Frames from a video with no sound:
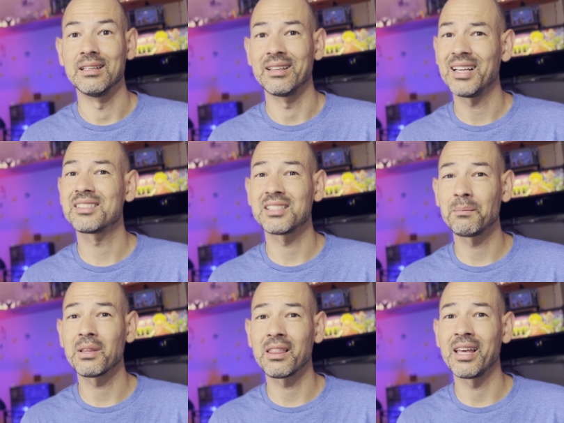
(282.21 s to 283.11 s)
Not
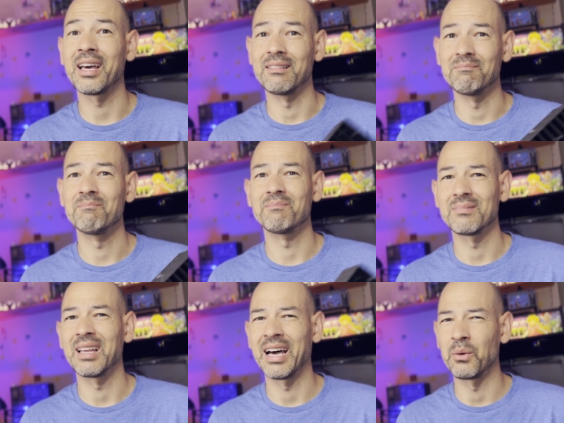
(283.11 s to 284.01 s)
something that
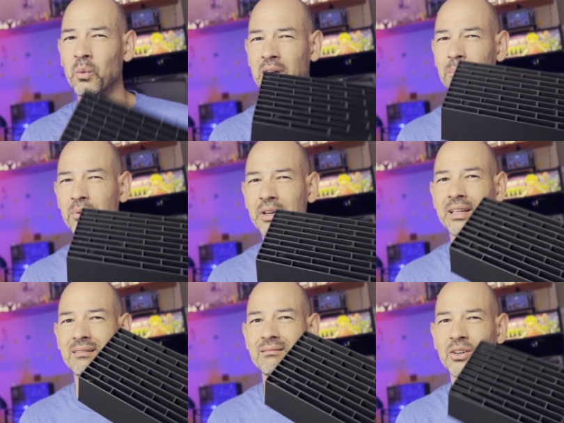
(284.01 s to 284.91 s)
I'd want to print
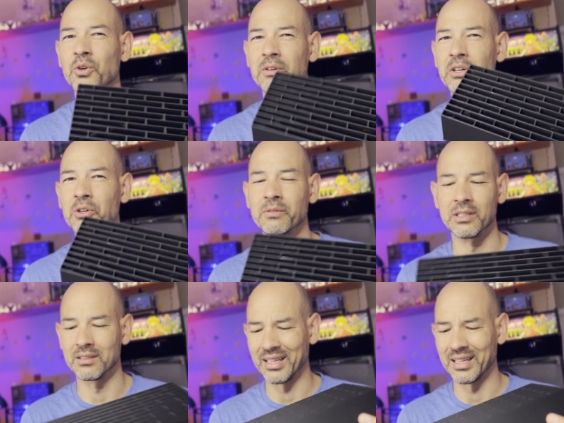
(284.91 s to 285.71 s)
over and over.